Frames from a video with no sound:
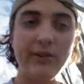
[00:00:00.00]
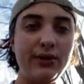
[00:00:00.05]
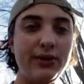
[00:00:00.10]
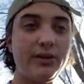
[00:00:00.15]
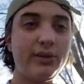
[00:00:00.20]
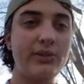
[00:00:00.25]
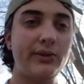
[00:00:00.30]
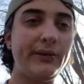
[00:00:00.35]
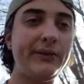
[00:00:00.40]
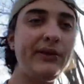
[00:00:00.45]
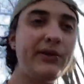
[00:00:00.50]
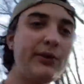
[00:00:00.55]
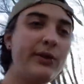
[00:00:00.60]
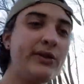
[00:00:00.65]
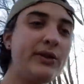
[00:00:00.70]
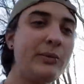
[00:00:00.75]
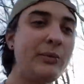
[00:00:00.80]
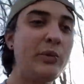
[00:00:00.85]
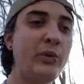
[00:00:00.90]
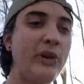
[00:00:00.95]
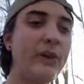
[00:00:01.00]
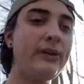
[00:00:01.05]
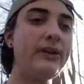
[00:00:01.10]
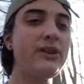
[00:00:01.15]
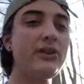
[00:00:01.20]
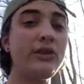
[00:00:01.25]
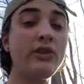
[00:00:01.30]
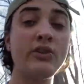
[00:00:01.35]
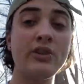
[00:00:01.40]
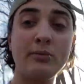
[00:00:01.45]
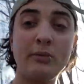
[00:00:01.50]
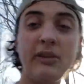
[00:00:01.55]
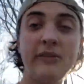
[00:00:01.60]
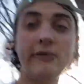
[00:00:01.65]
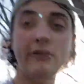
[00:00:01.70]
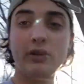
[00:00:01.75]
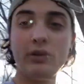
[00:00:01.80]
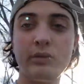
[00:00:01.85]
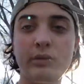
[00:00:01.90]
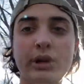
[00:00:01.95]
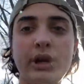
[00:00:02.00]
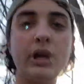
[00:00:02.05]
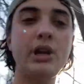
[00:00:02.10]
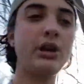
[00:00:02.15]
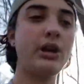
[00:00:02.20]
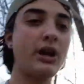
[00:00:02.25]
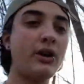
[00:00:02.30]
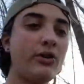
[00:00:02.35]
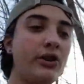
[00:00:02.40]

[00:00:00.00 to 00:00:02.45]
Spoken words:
So after doing some quick research on my phone out